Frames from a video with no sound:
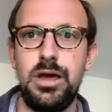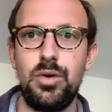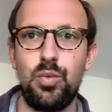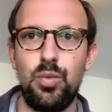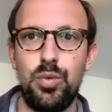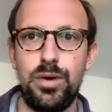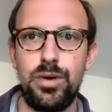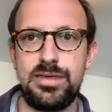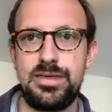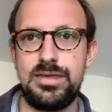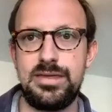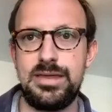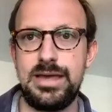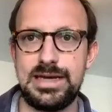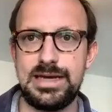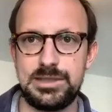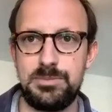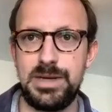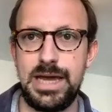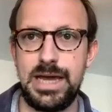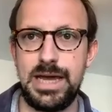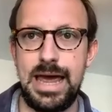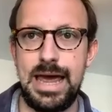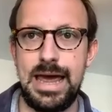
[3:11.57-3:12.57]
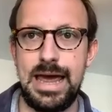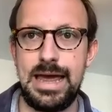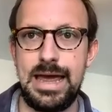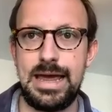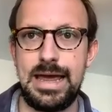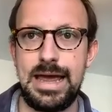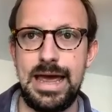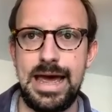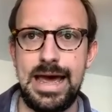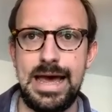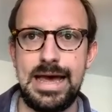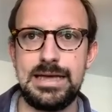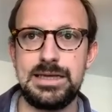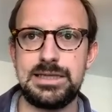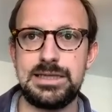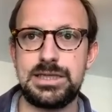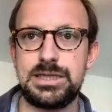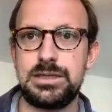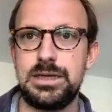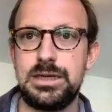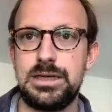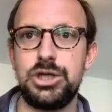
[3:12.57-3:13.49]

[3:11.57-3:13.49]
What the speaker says: with the SBA as